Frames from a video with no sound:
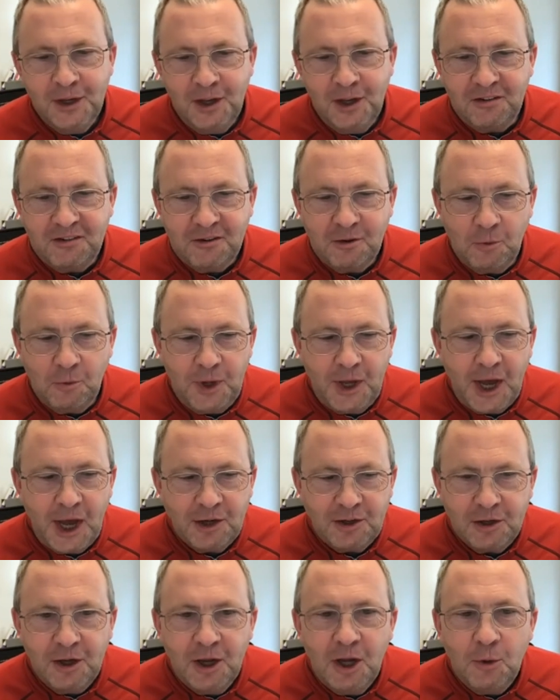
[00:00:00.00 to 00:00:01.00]
And so yes. we
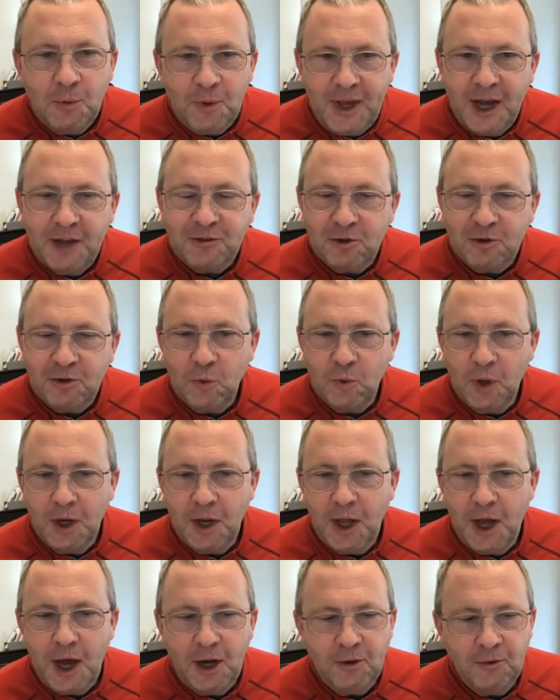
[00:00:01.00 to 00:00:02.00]
had we had to do a
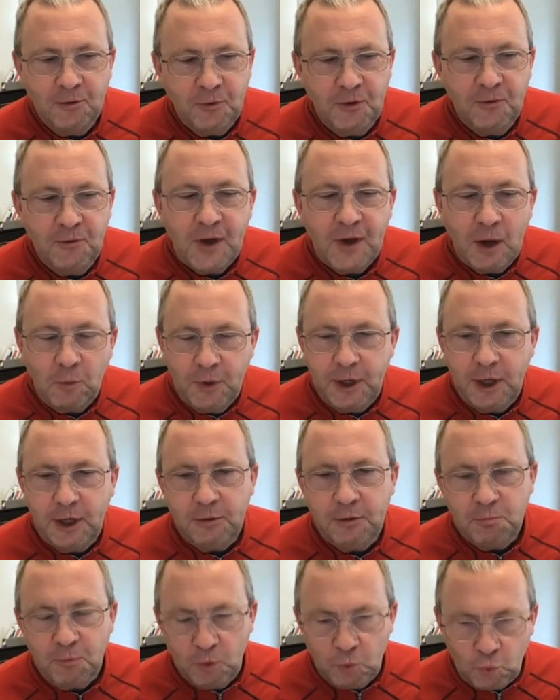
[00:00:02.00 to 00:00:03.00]
lot of. In fact,
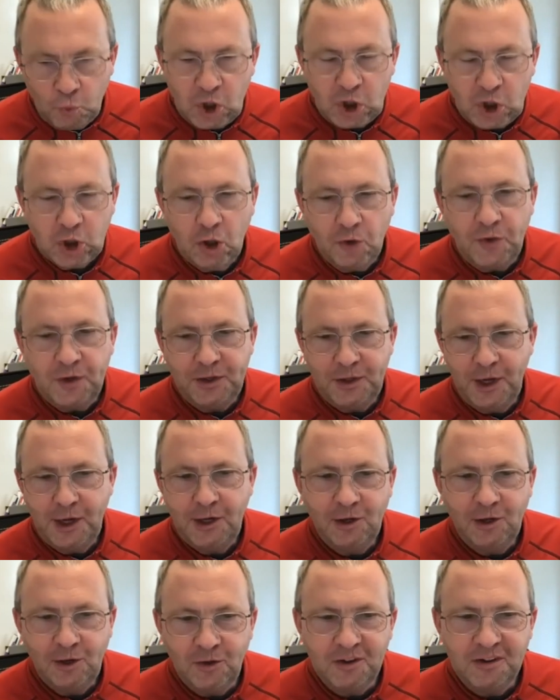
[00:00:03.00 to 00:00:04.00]
we we showed the
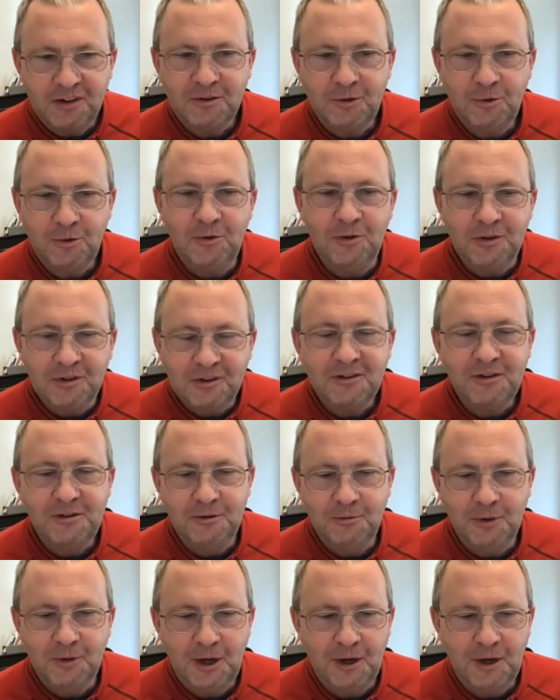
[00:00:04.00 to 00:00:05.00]
data to the students
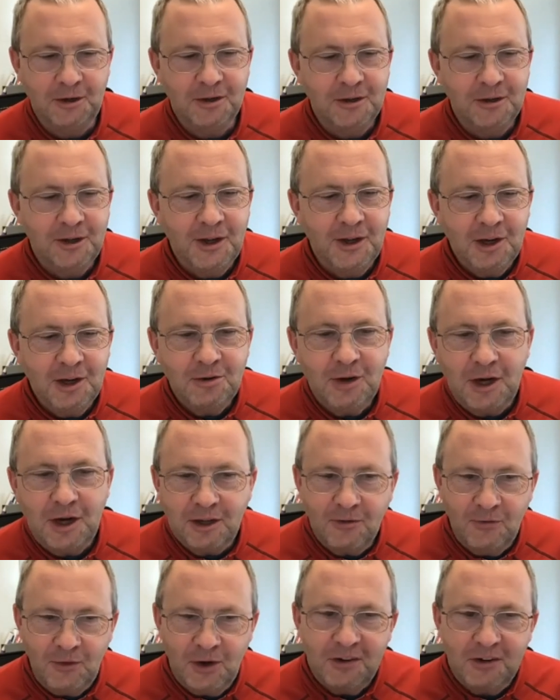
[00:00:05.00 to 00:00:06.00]
to uh, try to
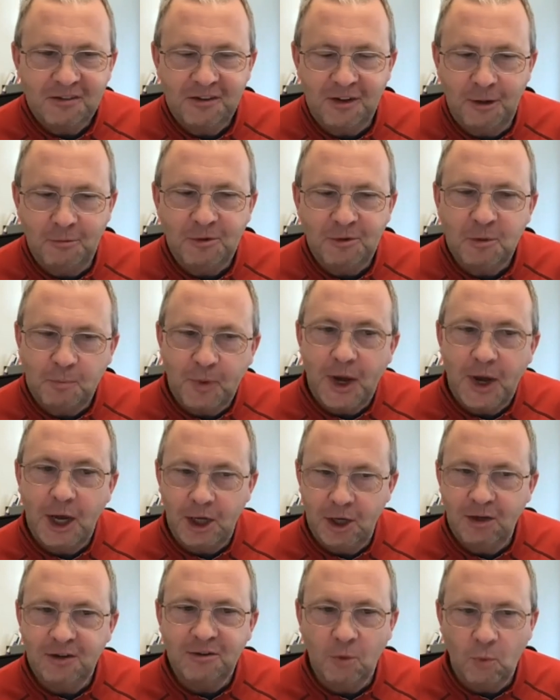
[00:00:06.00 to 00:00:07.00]
convince them to buy
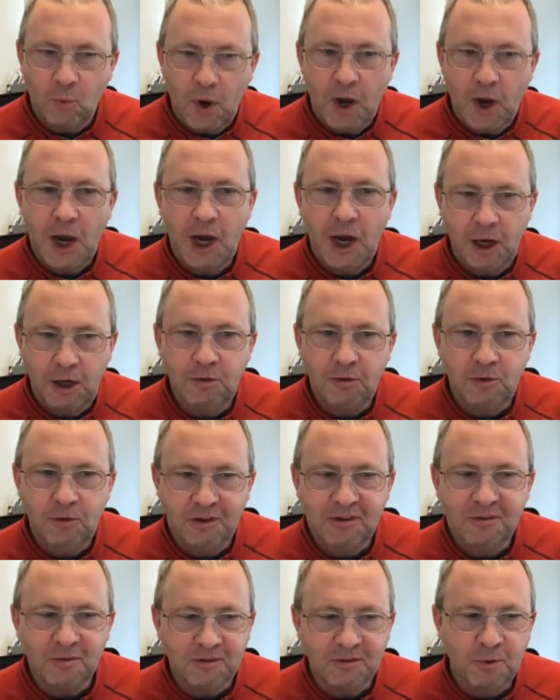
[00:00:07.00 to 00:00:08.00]
into why
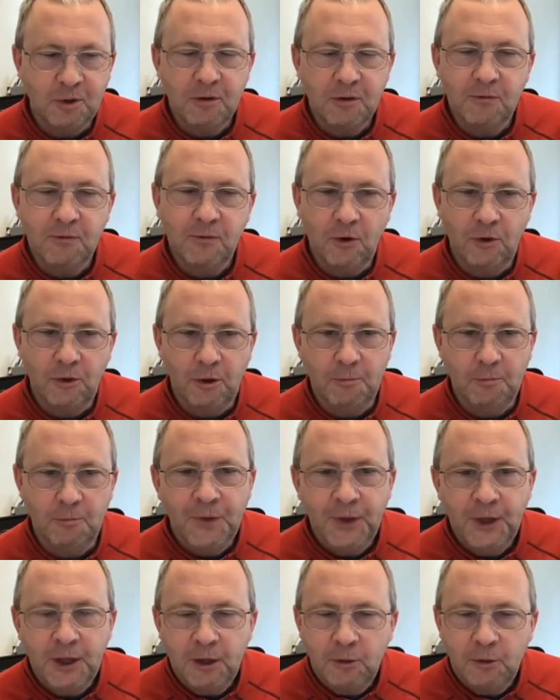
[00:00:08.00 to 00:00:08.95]
this was working for them.